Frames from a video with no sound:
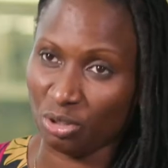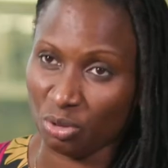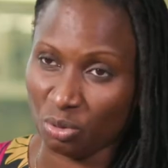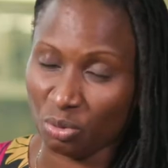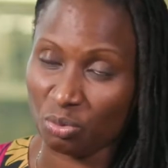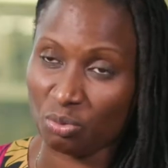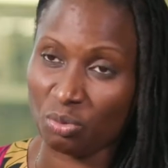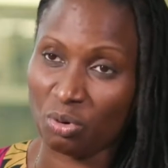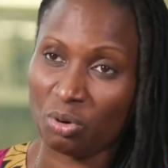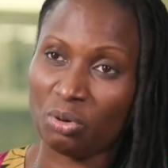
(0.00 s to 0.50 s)

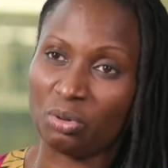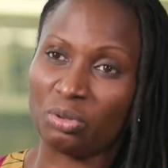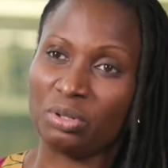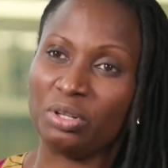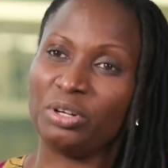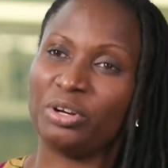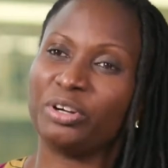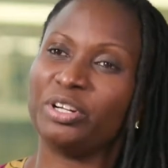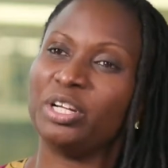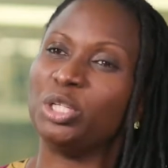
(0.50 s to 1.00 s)
new role,
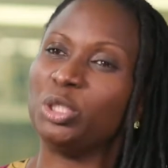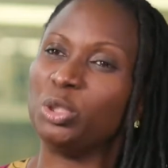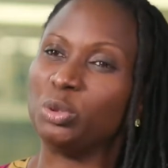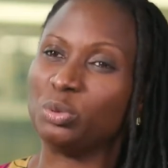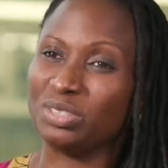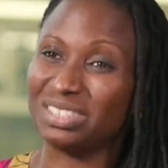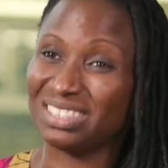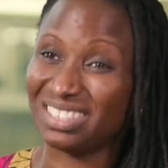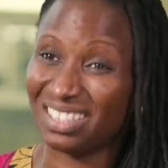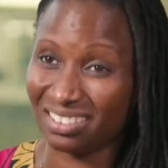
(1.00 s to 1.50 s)
learn a
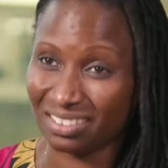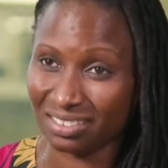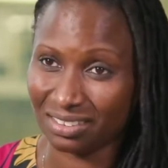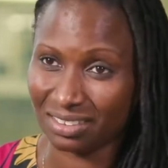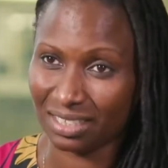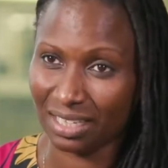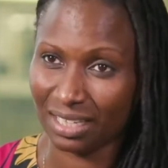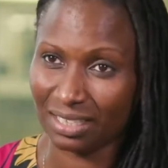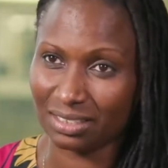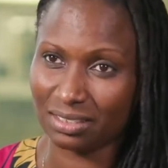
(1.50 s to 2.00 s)
new skill
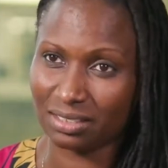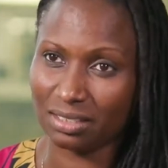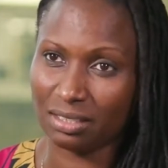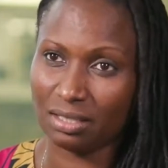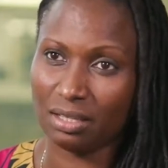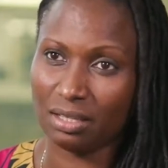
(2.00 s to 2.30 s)
set.